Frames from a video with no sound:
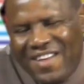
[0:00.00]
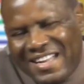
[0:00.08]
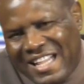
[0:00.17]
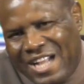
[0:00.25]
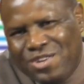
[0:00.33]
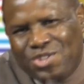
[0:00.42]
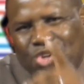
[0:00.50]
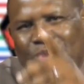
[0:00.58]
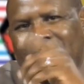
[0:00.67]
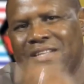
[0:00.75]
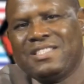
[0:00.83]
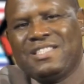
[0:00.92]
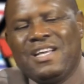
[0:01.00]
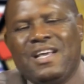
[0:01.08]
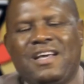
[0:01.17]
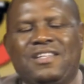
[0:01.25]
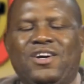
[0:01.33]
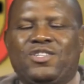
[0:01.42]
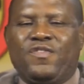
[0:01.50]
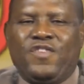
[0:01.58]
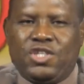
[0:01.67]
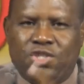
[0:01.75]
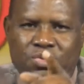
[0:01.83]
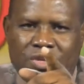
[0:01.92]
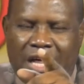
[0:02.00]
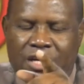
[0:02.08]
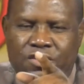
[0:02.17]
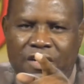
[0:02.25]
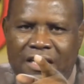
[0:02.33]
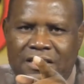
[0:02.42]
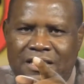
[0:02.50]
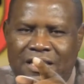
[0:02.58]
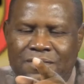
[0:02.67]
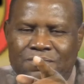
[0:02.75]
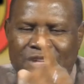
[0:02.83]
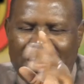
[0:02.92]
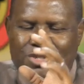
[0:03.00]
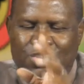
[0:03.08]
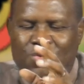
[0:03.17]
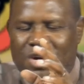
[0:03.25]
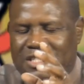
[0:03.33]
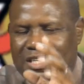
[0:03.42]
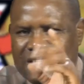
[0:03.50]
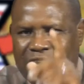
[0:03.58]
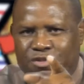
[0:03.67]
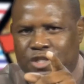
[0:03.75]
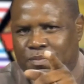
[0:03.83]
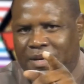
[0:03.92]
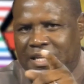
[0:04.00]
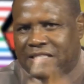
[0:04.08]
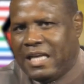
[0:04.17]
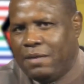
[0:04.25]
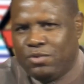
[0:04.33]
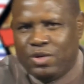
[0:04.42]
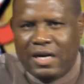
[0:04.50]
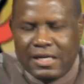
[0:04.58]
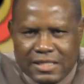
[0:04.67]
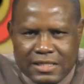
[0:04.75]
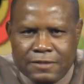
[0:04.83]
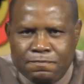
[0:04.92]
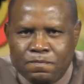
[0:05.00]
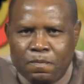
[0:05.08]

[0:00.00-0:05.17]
right, thank you so much, Dr. Vishnu. Thanks for listening. Thanks for watching. Thanks for spending time with us.